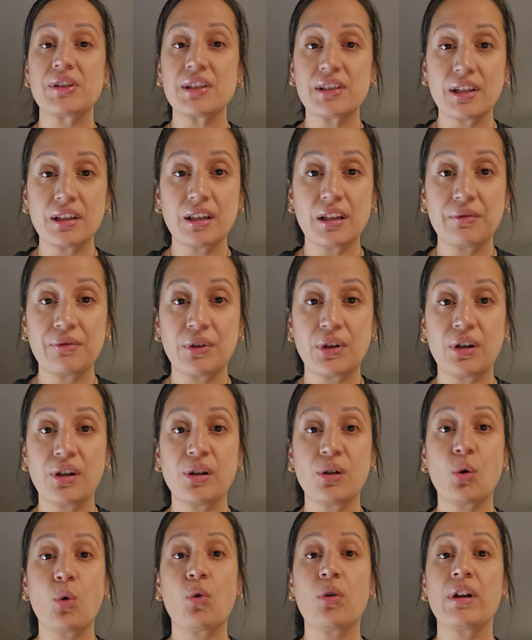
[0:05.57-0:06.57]
to
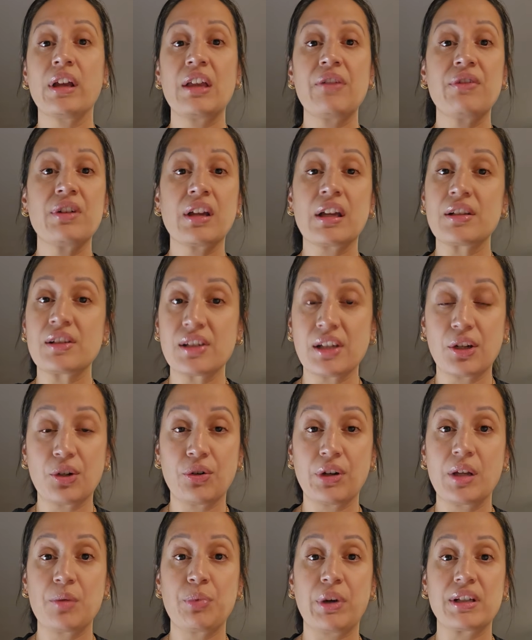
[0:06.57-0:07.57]
deliver, or even
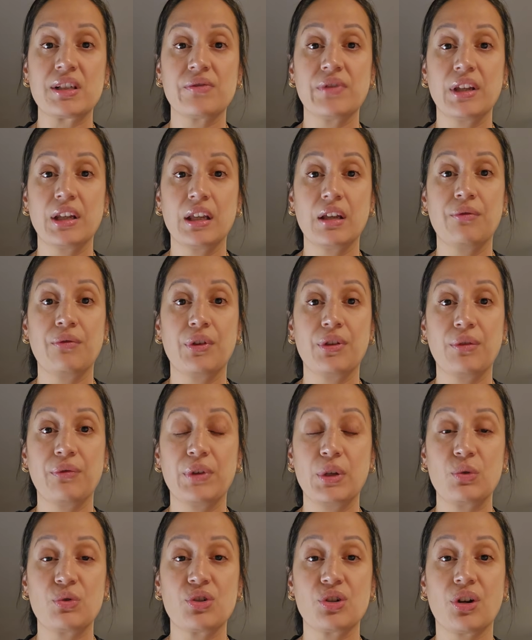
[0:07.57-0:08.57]
considering breastfeeding for the
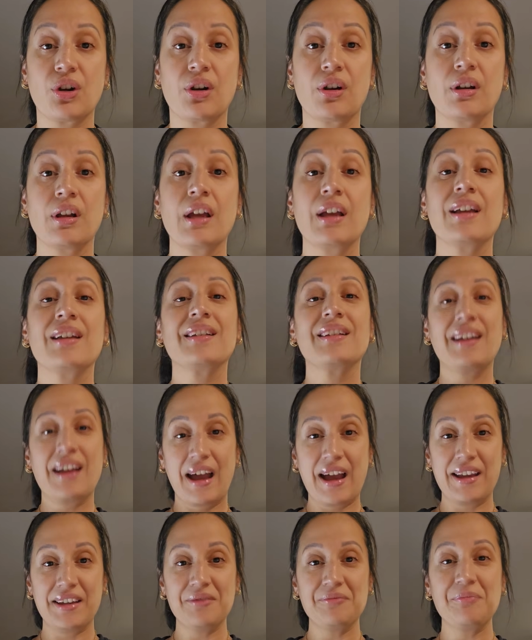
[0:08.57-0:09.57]
future,
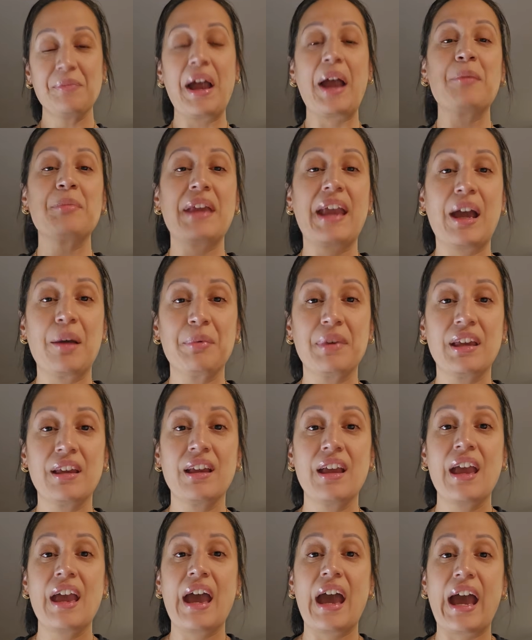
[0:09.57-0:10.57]
hi, I'm Gabby.
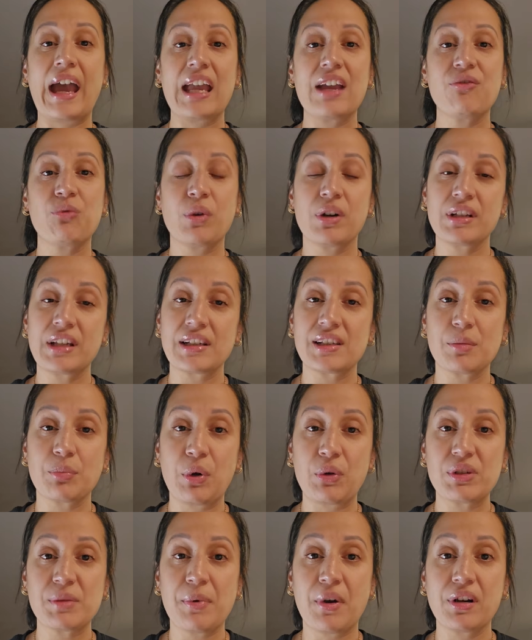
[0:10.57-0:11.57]
I have worked as a
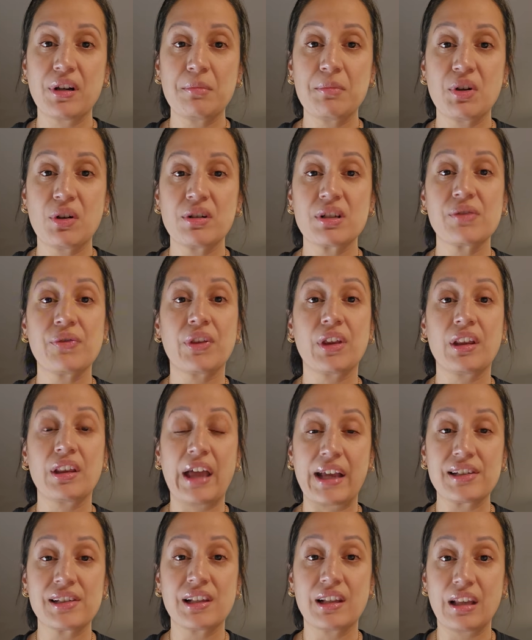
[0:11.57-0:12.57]
postpartum nurse for the
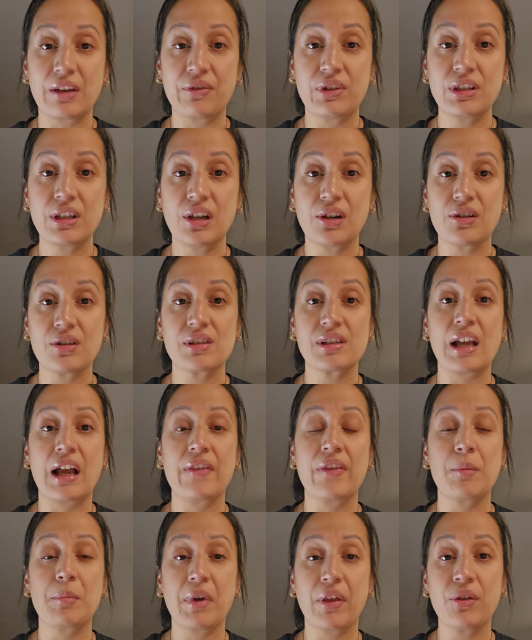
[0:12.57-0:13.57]
last 11 years
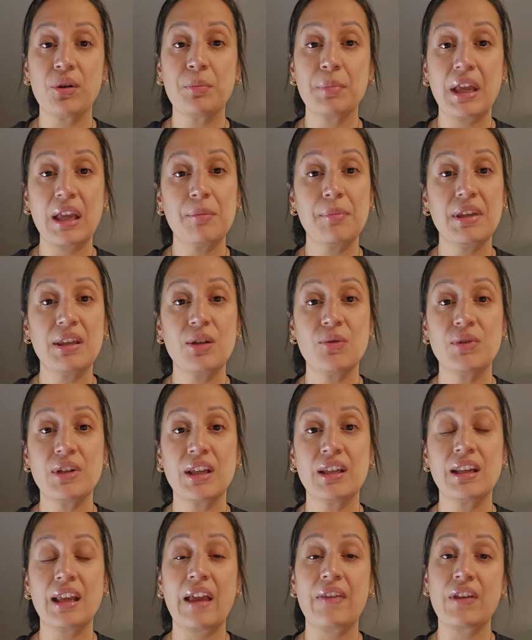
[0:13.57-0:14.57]
on the mother-baby
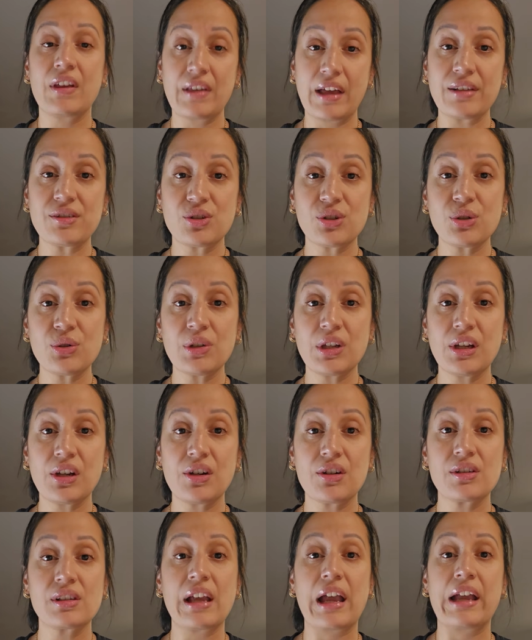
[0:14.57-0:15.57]
unit, and the last 2
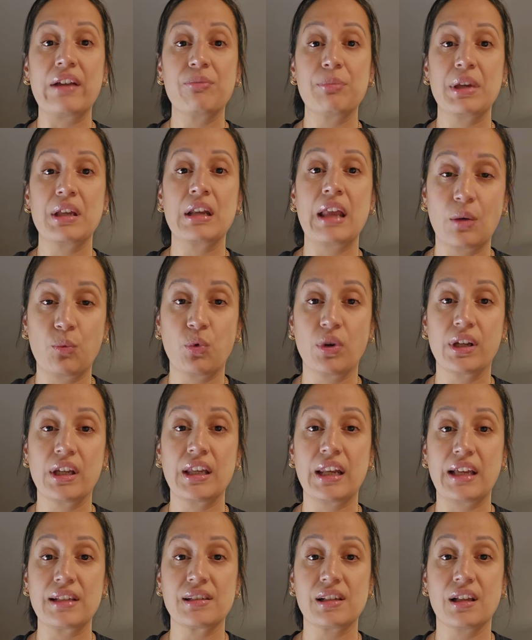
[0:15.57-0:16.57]
years I've been
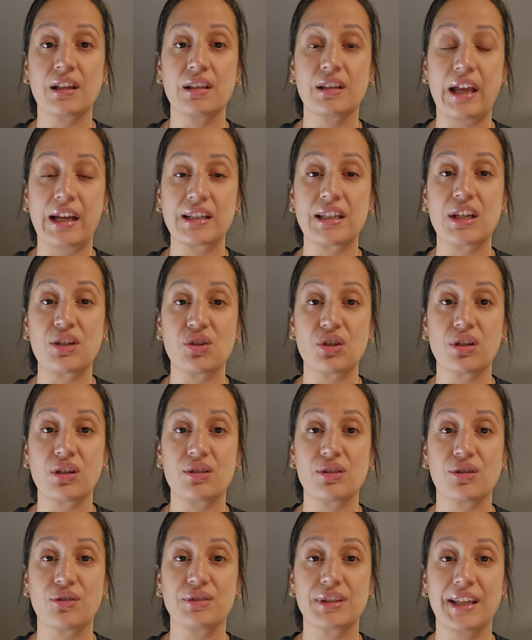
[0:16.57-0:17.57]
working as a lactation
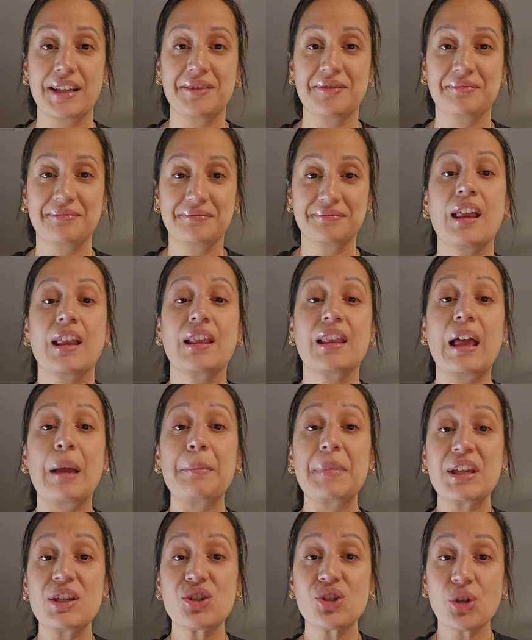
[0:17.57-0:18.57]
consultant. Let
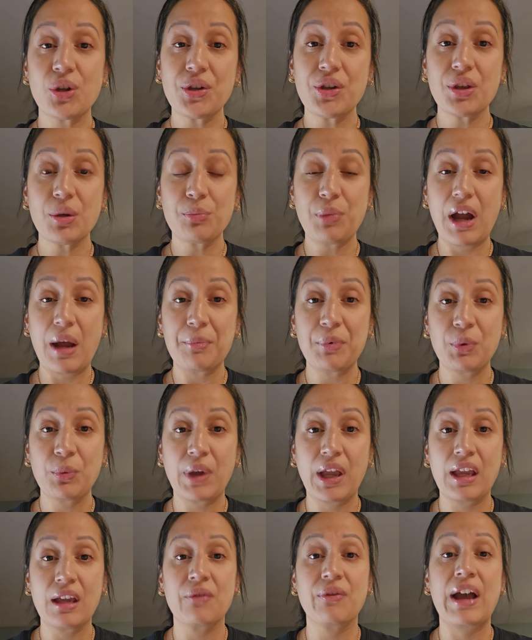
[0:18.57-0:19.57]
me show you the proper
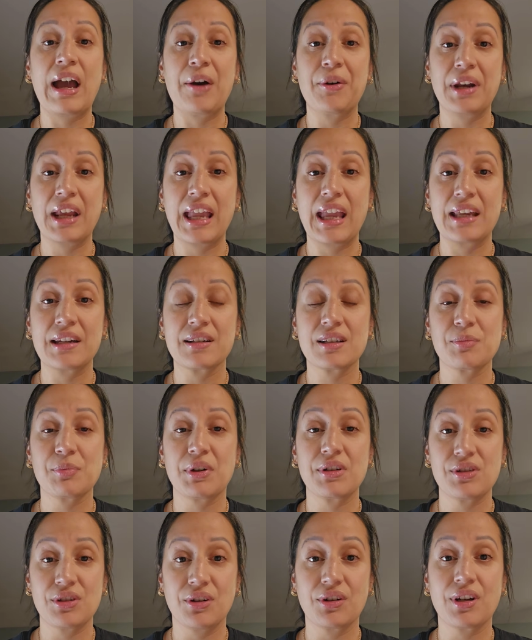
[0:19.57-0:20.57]
way of how to hand
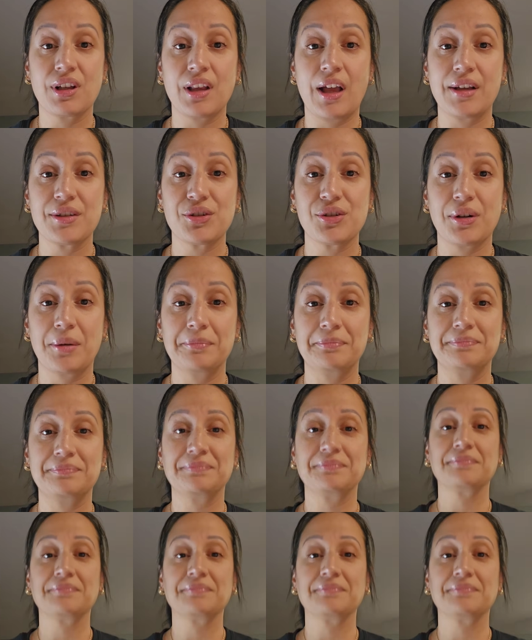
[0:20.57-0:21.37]
express your colostrum.